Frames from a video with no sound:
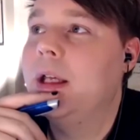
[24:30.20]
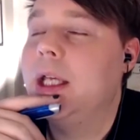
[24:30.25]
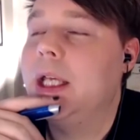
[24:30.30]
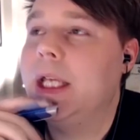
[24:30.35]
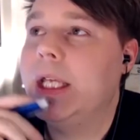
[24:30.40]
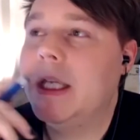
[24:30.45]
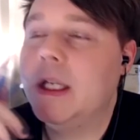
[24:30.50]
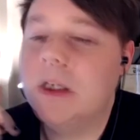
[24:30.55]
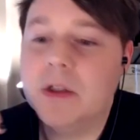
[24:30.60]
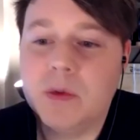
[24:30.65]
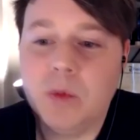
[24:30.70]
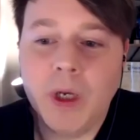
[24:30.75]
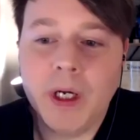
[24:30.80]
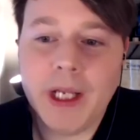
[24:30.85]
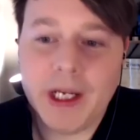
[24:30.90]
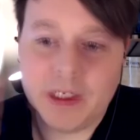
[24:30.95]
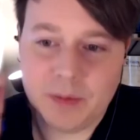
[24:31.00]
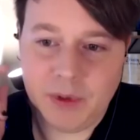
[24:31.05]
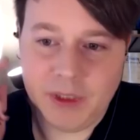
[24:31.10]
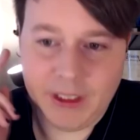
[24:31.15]
Here's one
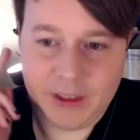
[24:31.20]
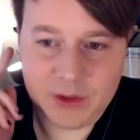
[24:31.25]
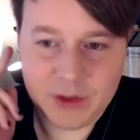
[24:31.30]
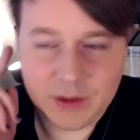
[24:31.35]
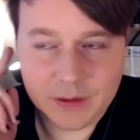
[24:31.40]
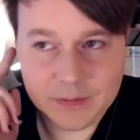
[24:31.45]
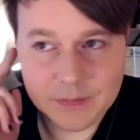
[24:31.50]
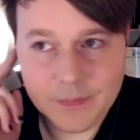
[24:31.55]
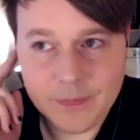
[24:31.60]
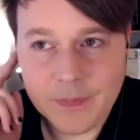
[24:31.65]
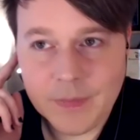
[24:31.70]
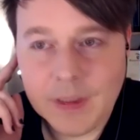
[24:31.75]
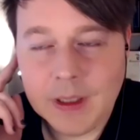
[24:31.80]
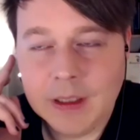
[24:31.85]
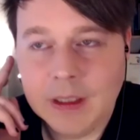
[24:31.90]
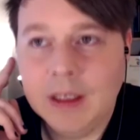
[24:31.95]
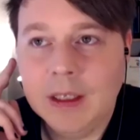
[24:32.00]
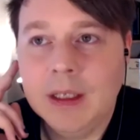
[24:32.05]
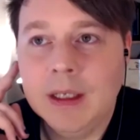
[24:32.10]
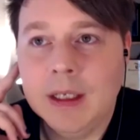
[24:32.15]
explanation
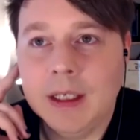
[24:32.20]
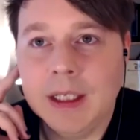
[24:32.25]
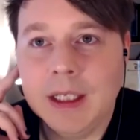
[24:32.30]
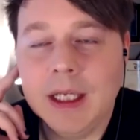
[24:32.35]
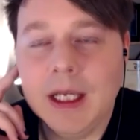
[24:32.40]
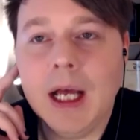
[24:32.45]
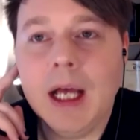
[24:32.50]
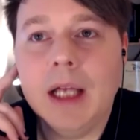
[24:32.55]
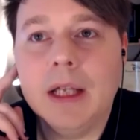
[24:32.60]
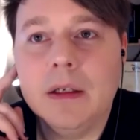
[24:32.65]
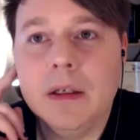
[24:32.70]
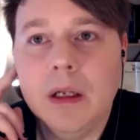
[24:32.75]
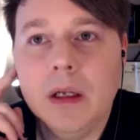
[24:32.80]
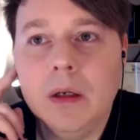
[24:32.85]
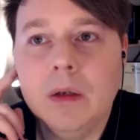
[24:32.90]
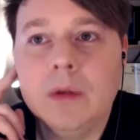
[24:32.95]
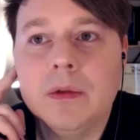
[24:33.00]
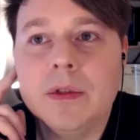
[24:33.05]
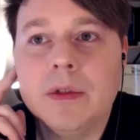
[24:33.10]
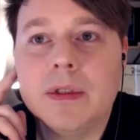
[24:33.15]
God
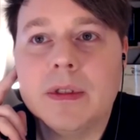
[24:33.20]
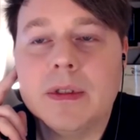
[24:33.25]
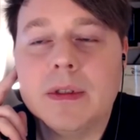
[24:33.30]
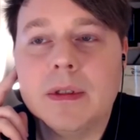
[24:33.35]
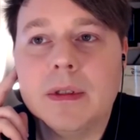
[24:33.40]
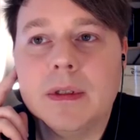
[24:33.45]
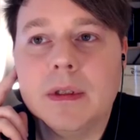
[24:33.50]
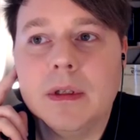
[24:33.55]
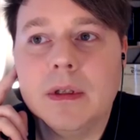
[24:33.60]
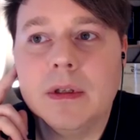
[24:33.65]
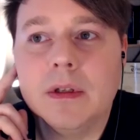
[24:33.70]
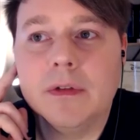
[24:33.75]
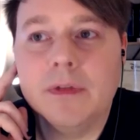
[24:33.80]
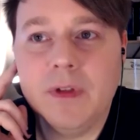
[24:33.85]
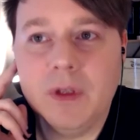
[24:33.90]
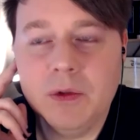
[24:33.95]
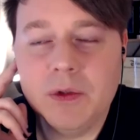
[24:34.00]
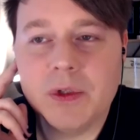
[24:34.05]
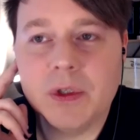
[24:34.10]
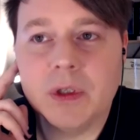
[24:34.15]
knows the
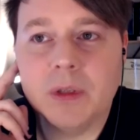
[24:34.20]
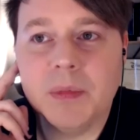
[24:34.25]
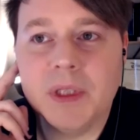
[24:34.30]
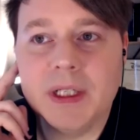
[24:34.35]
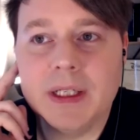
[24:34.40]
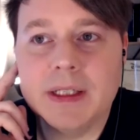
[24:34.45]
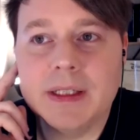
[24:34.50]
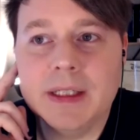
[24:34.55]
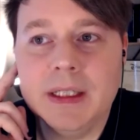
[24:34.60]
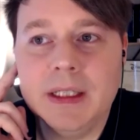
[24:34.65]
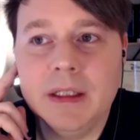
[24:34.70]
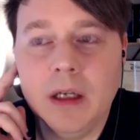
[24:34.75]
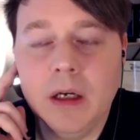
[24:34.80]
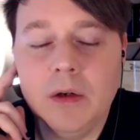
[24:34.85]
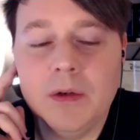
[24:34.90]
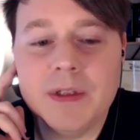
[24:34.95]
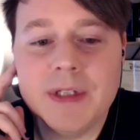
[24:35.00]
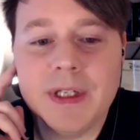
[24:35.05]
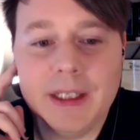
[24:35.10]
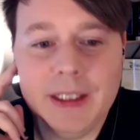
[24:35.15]
future because he
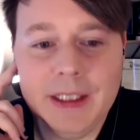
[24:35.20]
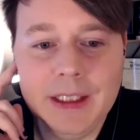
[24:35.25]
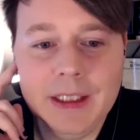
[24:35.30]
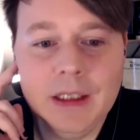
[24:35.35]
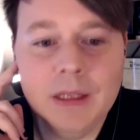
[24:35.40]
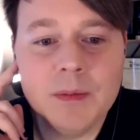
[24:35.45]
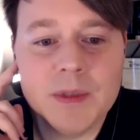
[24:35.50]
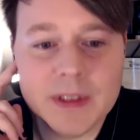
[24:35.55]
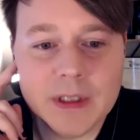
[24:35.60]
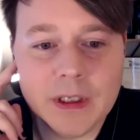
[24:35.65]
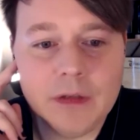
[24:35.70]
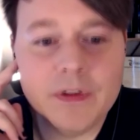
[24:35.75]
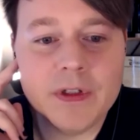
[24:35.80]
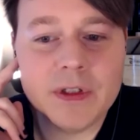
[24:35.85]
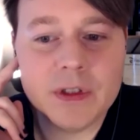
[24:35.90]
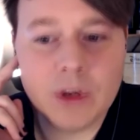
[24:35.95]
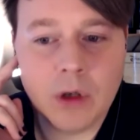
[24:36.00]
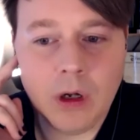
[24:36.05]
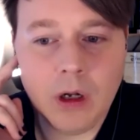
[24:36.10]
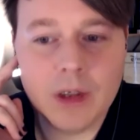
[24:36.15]
knows that he himself
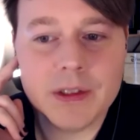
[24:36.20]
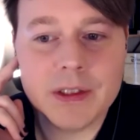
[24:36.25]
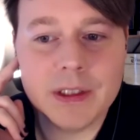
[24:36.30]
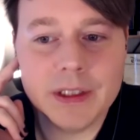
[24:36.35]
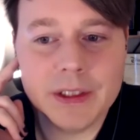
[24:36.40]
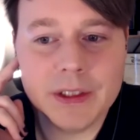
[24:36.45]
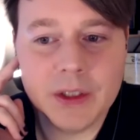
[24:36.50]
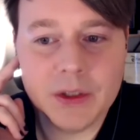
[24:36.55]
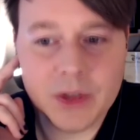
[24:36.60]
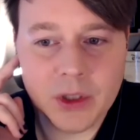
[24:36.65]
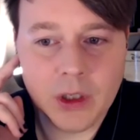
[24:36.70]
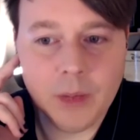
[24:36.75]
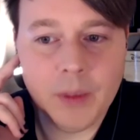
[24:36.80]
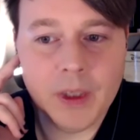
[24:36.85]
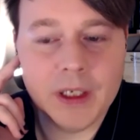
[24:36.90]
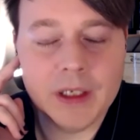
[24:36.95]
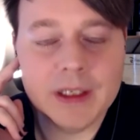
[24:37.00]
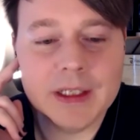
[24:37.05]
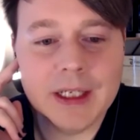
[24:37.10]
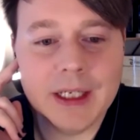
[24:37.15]
has causally
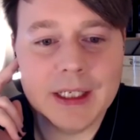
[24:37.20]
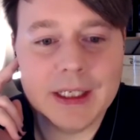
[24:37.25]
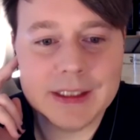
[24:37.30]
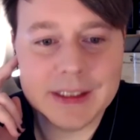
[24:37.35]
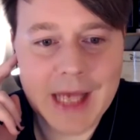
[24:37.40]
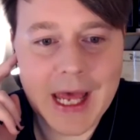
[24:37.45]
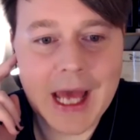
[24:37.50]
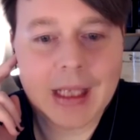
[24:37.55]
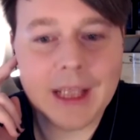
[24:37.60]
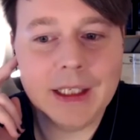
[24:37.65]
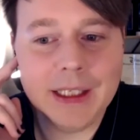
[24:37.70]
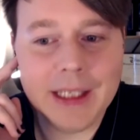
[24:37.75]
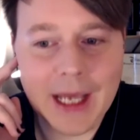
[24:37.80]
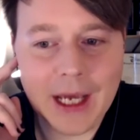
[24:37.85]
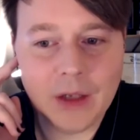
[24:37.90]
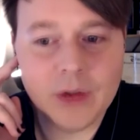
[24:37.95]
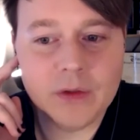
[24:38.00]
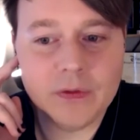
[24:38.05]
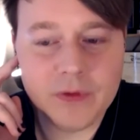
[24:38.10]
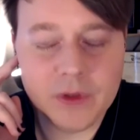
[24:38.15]
determined exactly
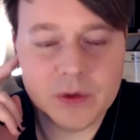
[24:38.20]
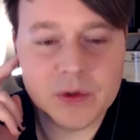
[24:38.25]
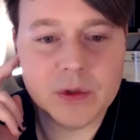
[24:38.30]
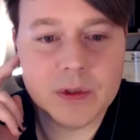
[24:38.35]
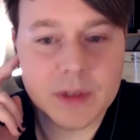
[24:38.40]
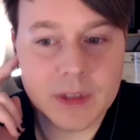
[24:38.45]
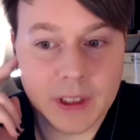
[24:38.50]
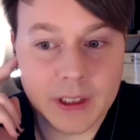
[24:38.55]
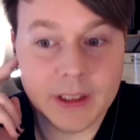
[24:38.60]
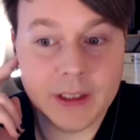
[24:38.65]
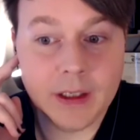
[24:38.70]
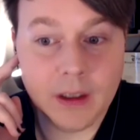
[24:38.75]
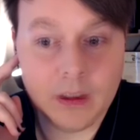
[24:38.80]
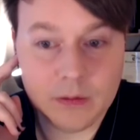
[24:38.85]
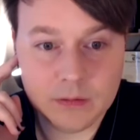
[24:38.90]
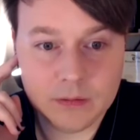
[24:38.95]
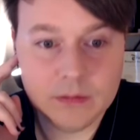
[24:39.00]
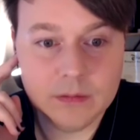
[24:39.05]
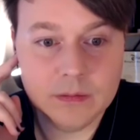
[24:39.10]
how the future is going to go.